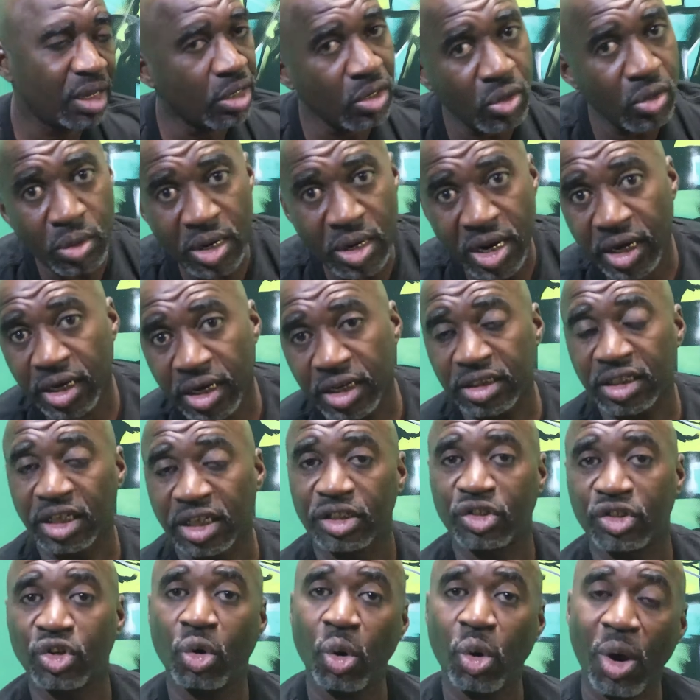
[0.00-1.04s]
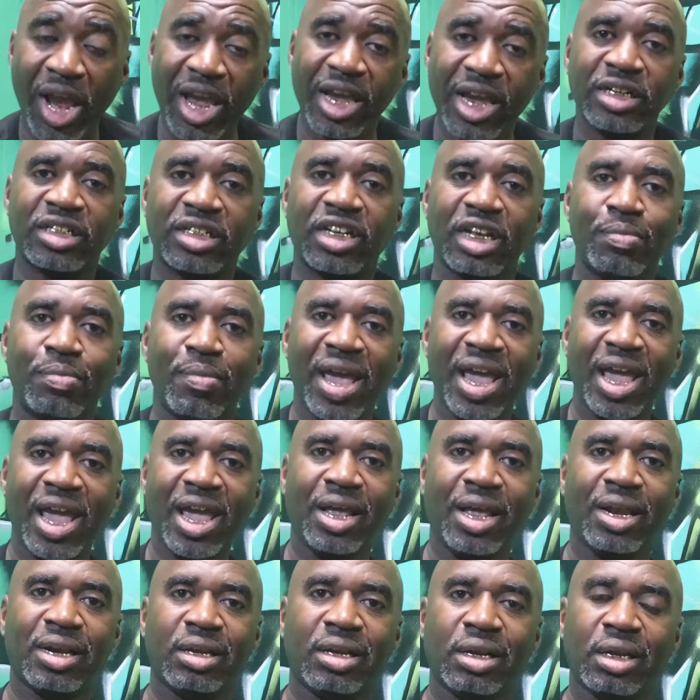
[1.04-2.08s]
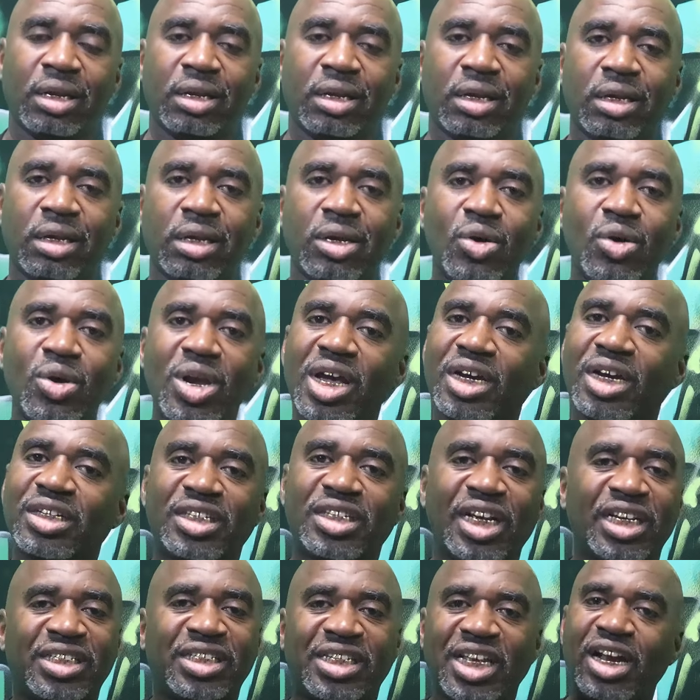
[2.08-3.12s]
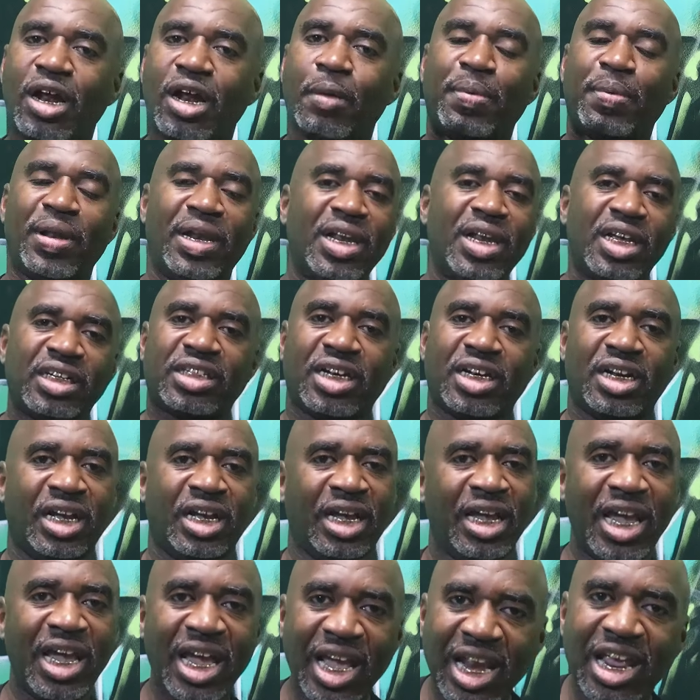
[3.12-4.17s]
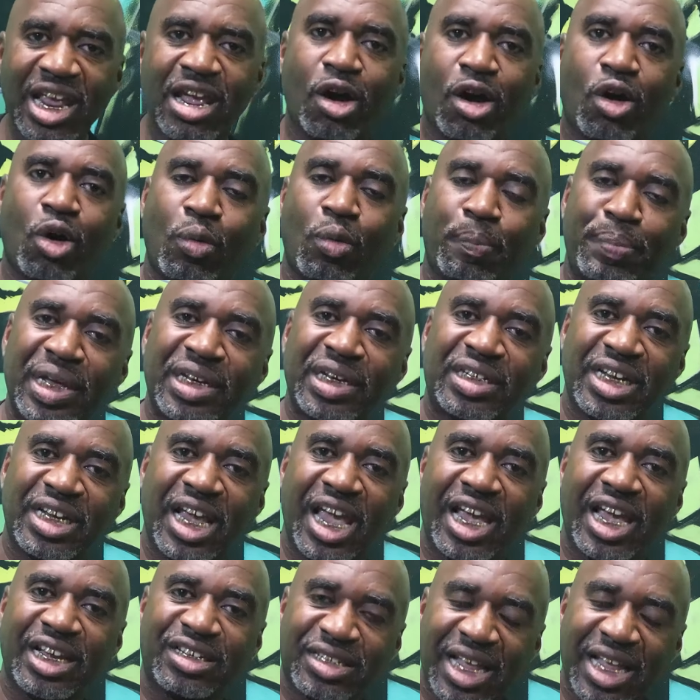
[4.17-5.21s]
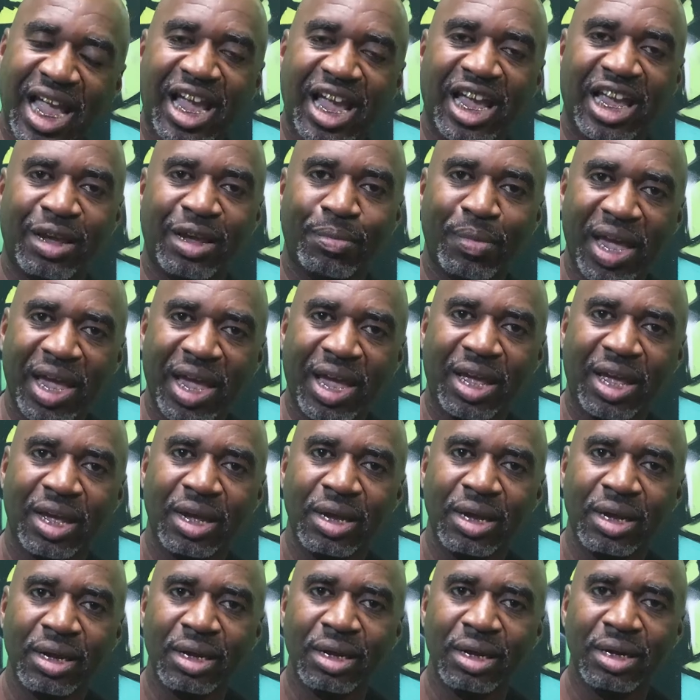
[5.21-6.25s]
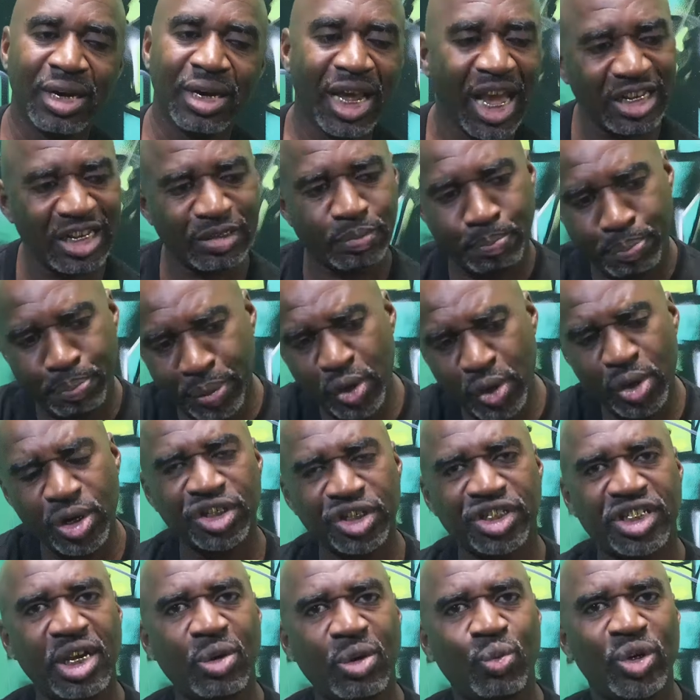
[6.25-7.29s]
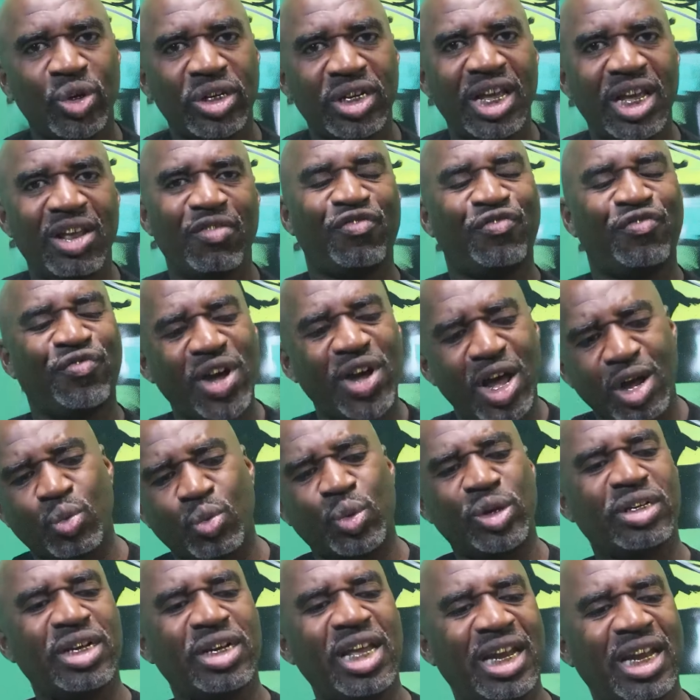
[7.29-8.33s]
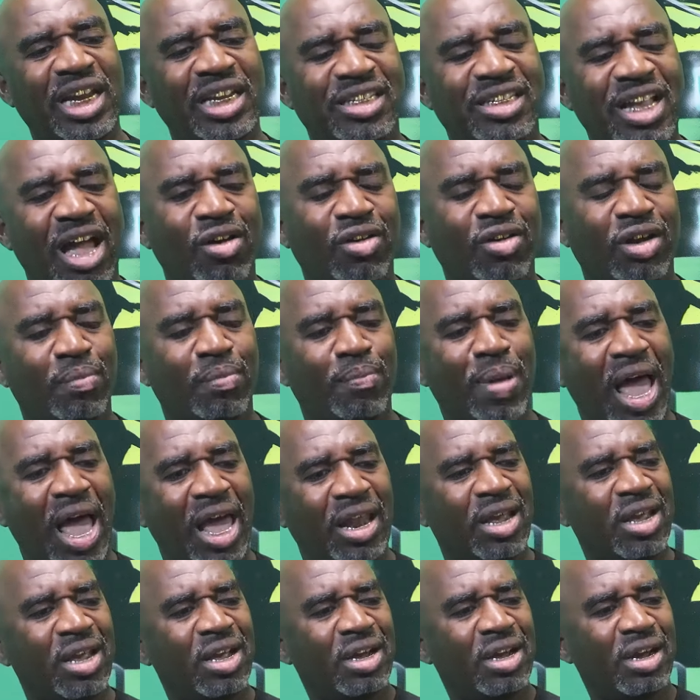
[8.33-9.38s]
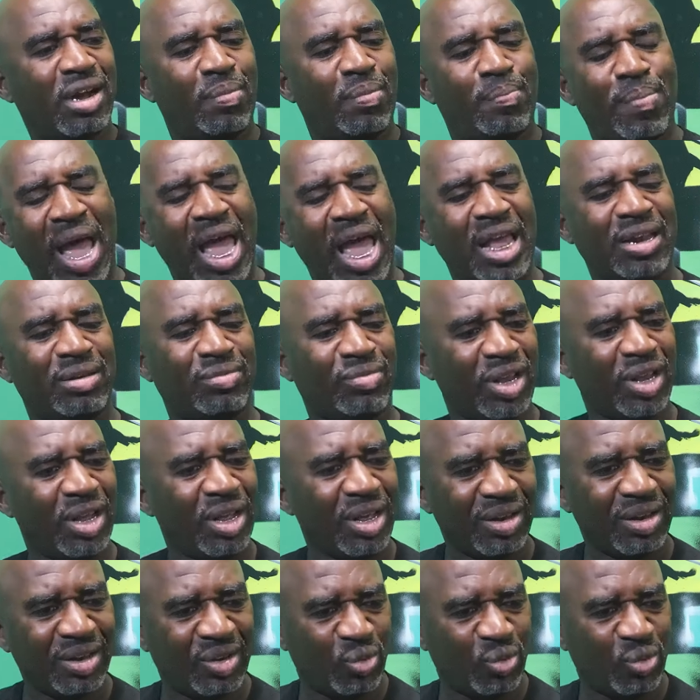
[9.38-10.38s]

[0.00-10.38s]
Man, you niggas is crazy, man. You niggas just sit up and listen to any old bitch ass thing, man. That's bullshit. What did fuck what Diddy talking about about